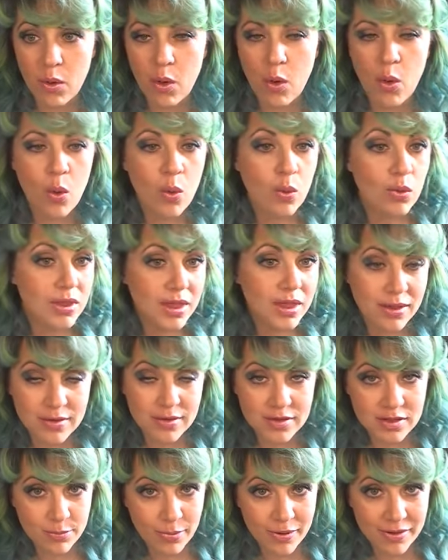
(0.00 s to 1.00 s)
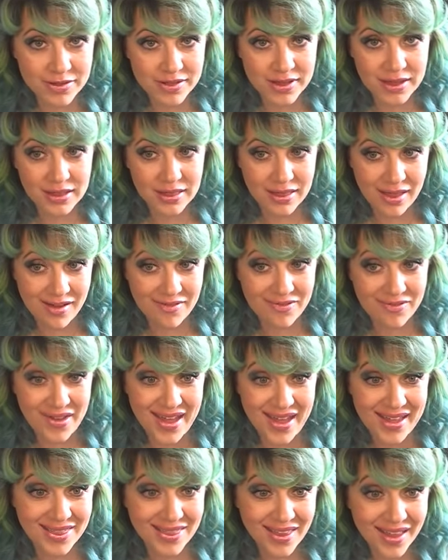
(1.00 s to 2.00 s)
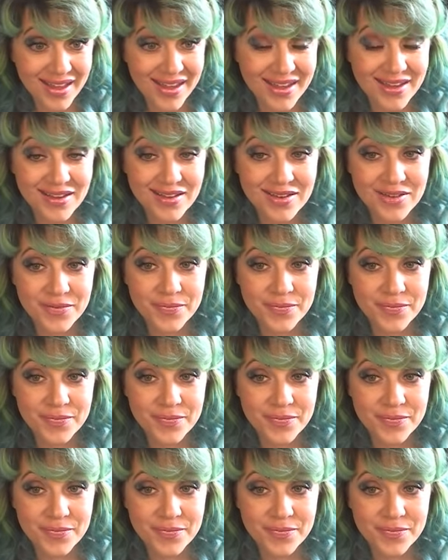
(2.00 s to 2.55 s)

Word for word: only expressing love and light.